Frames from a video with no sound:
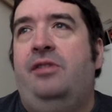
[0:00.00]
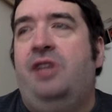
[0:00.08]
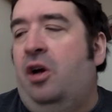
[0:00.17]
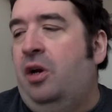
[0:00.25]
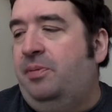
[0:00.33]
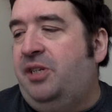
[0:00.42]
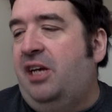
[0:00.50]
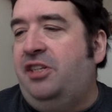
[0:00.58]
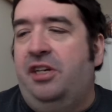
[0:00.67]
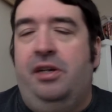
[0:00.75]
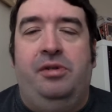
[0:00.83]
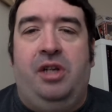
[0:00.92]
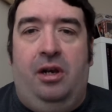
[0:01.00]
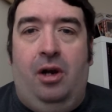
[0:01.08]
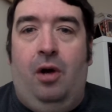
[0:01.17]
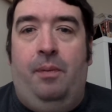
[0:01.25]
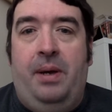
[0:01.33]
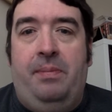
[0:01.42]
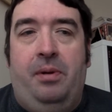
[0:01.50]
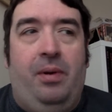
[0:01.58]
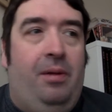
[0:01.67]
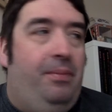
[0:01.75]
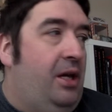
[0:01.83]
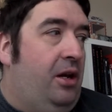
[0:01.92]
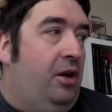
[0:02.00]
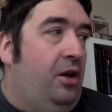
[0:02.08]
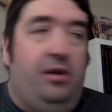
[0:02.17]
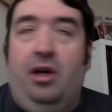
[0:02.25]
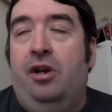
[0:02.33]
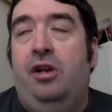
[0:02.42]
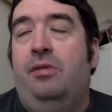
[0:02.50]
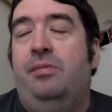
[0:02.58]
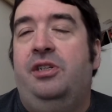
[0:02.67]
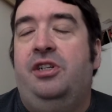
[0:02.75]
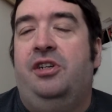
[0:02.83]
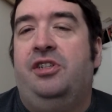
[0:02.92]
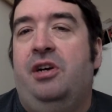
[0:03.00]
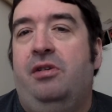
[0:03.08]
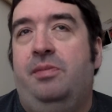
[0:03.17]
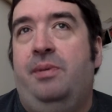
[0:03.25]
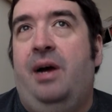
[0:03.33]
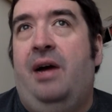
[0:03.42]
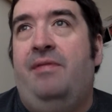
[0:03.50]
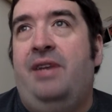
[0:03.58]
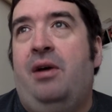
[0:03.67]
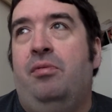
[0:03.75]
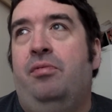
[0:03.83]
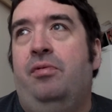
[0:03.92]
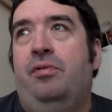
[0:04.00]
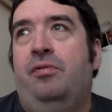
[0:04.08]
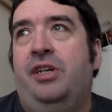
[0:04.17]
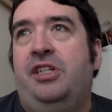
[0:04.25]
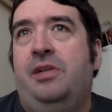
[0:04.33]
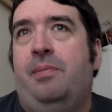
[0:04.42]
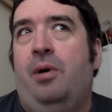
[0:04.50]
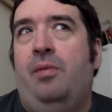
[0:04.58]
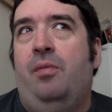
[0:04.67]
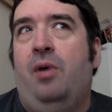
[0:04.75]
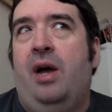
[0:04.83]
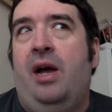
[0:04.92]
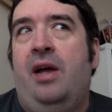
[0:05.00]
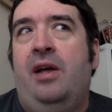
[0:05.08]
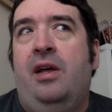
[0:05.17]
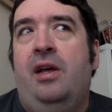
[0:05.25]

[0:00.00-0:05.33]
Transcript: On Obsession, there was a lot of people who helped me on a number of short stories, but I've now reached the point where,